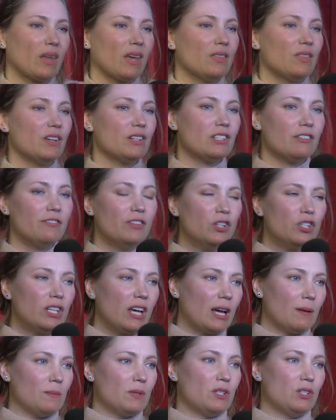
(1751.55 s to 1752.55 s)
there's a few
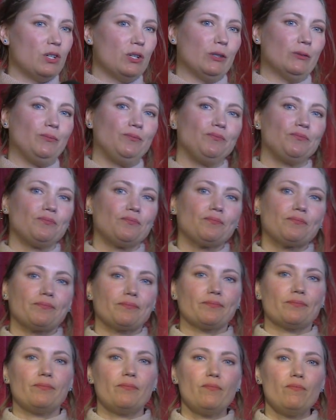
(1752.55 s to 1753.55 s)
times too
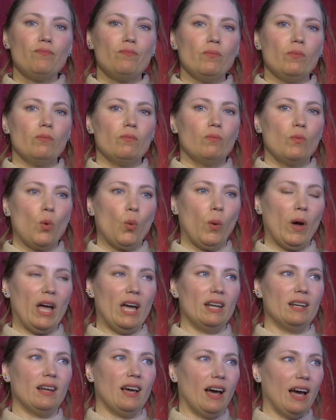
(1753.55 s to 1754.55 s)

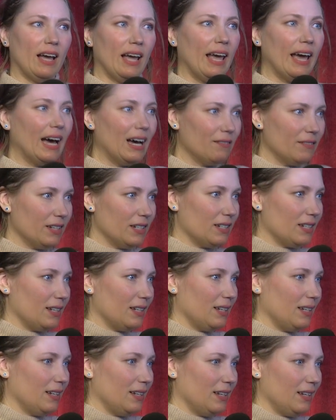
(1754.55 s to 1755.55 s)
when I haven't
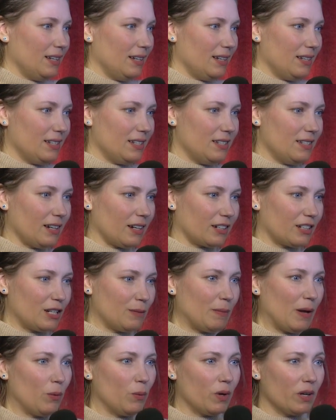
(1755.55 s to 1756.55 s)
stuck to
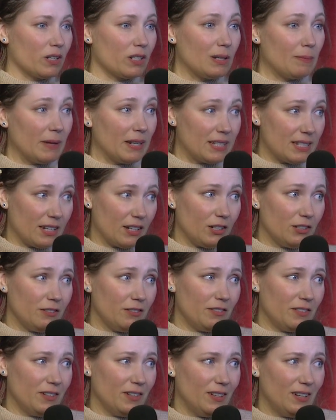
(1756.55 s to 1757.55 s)
my word to
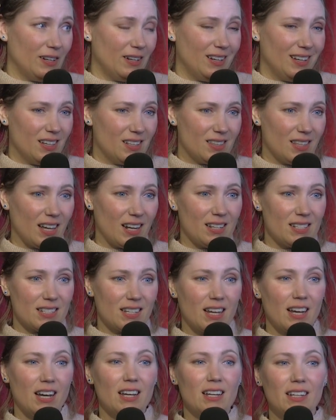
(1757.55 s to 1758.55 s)
myself, that it's
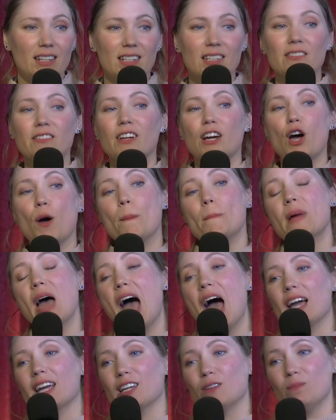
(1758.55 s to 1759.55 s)
kind of come
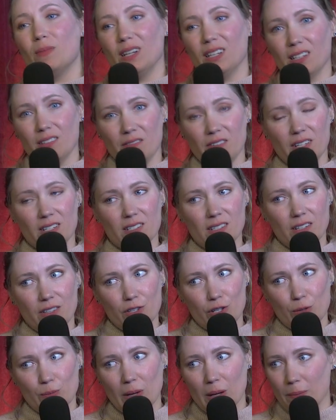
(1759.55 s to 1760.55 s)
back and manifested
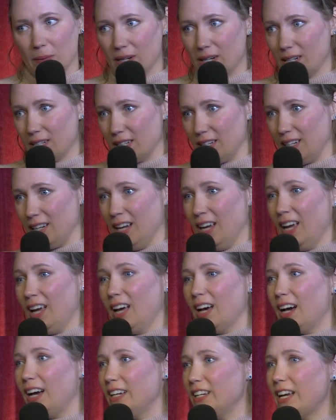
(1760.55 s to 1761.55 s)
through my body.
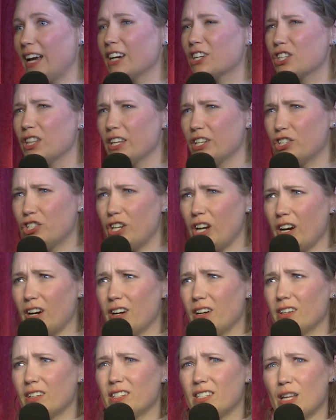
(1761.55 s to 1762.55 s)
I actually
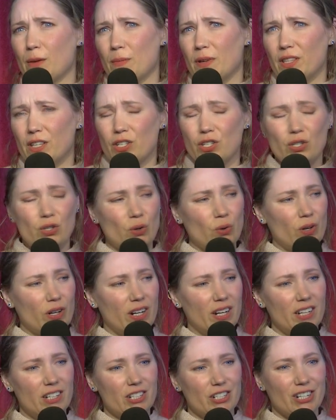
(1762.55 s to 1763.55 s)
shared some of this
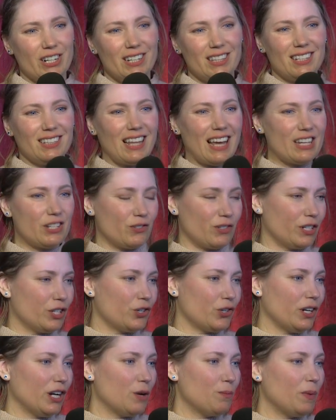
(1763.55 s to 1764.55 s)
story during the last
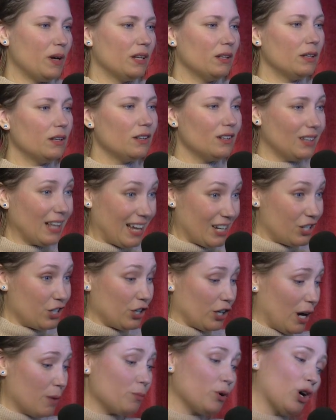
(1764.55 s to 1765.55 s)
retreat, but last
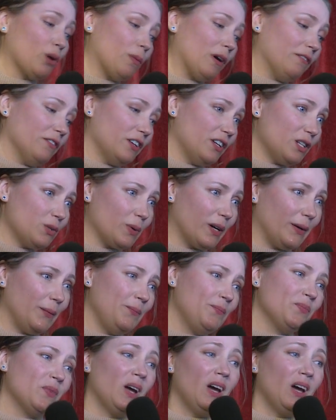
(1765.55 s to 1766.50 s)
year I broke my foot as well.